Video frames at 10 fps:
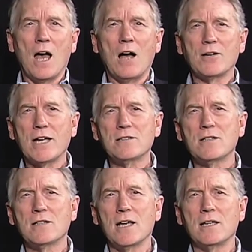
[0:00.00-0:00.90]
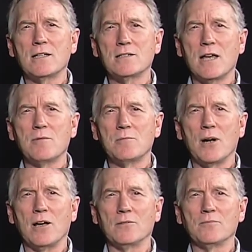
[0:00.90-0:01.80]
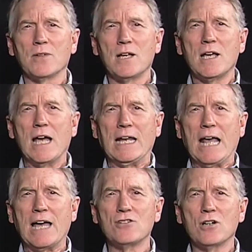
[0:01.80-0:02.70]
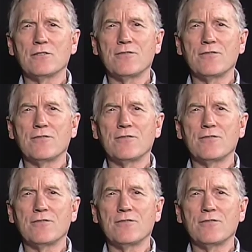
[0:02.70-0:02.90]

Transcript: Our guest today is David Brown, an adjunct